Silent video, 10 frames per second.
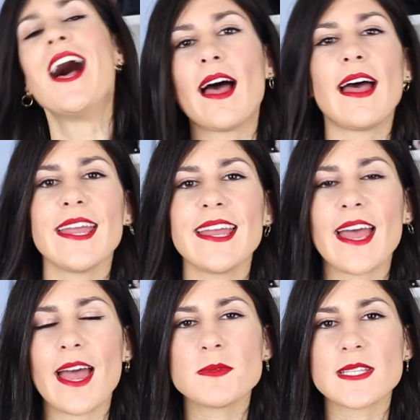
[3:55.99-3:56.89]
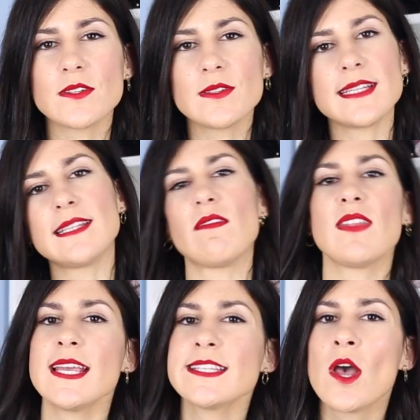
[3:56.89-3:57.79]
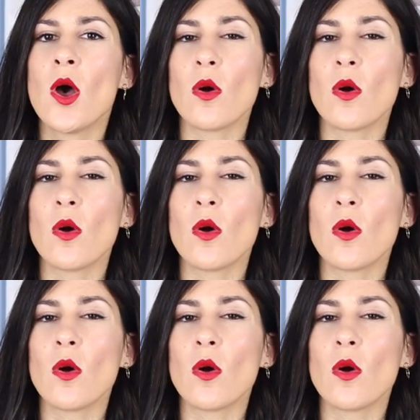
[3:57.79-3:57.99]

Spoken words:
I absolutely love these,